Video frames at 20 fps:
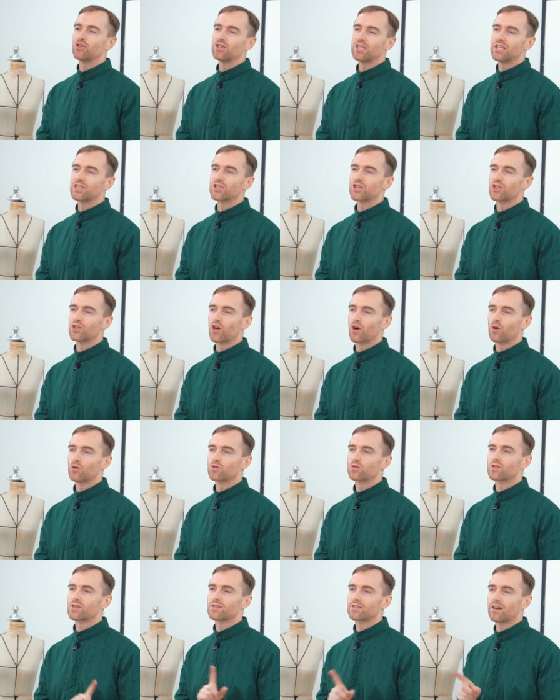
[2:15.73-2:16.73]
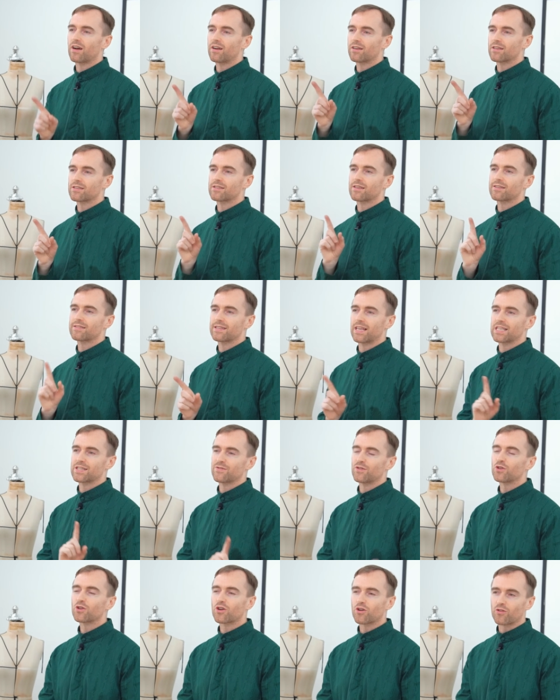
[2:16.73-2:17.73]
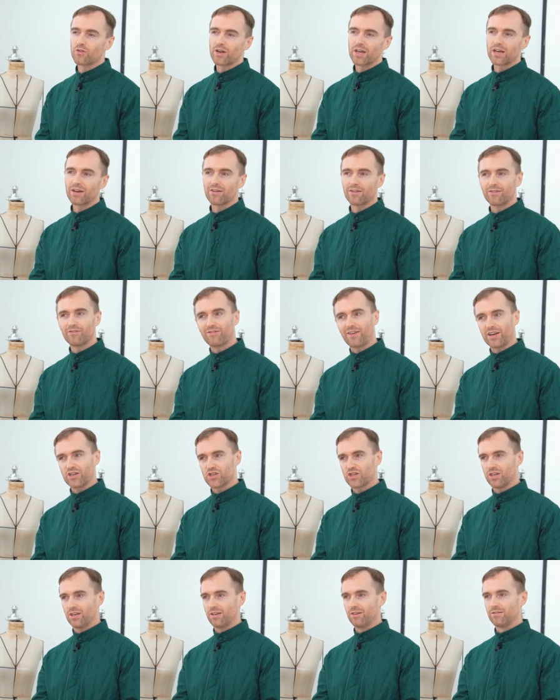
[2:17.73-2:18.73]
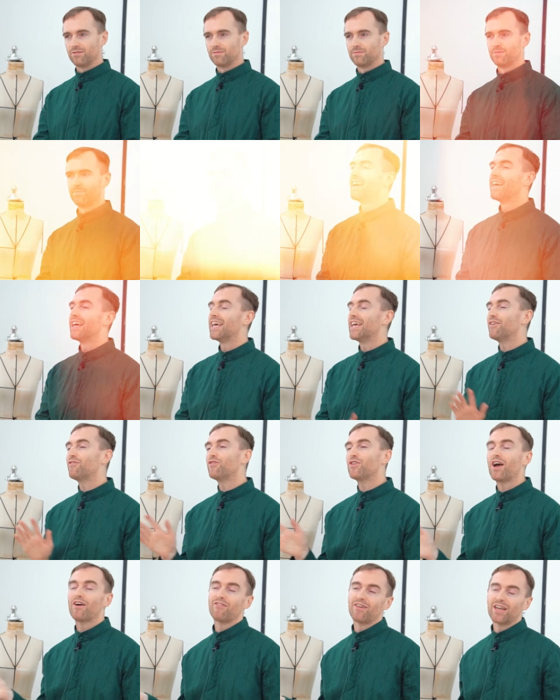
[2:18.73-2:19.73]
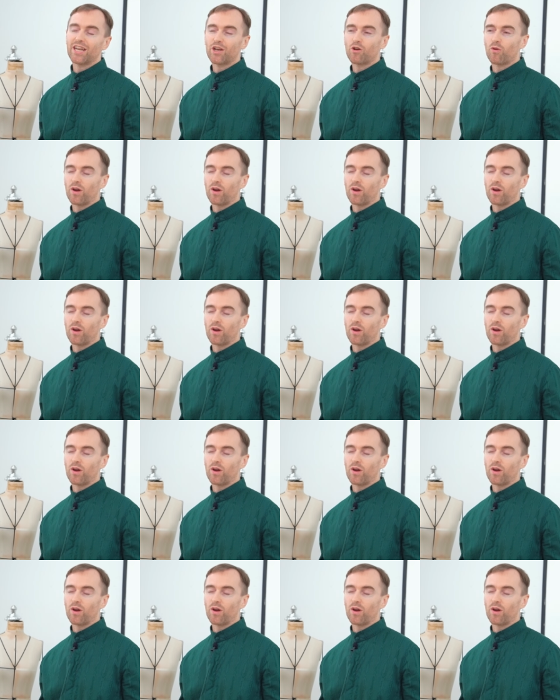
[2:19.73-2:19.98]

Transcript: you need to know to start a successful career in fashion. If you have any